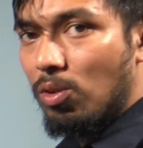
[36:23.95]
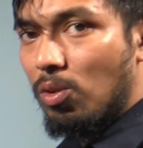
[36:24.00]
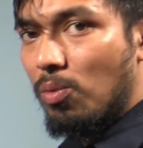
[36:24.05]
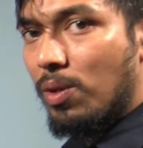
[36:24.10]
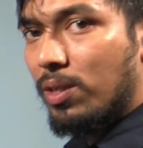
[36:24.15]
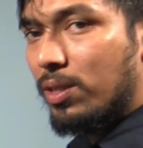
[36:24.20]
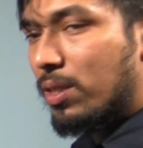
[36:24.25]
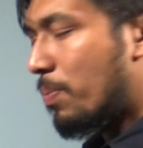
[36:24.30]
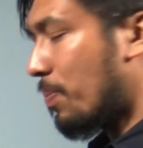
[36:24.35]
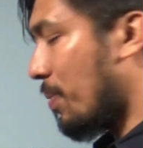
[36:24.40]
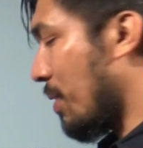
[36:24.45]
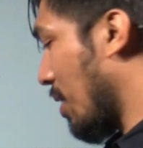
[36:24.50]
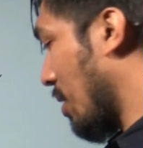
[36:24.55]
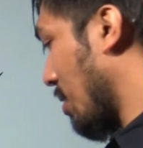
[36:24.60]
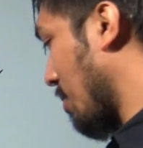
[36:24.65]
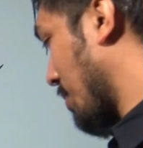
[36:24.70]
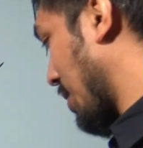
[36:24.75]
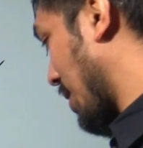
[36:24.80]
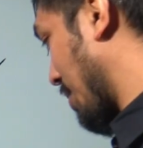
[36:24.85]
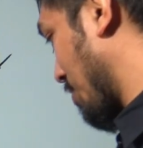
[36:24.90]
over the period
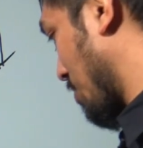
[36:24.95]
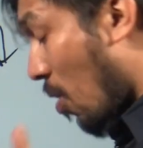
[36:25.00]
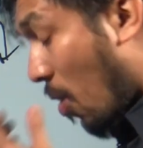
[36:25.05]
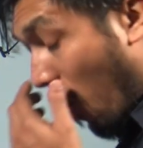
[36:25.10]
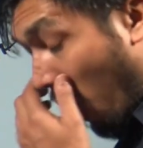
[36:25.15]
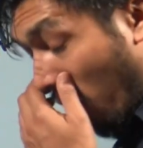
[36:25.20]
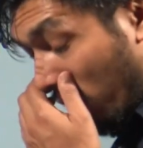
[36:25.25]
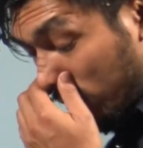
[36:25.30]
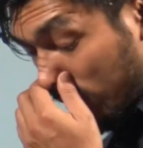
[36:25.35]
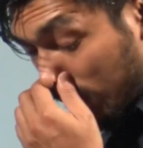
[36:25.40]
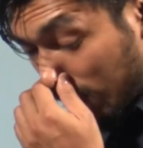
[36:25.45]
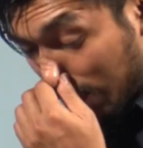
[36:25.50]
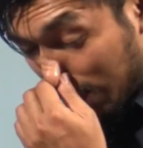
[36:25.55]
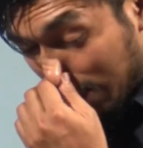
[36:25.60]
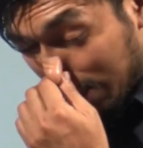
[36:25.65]
of time. Other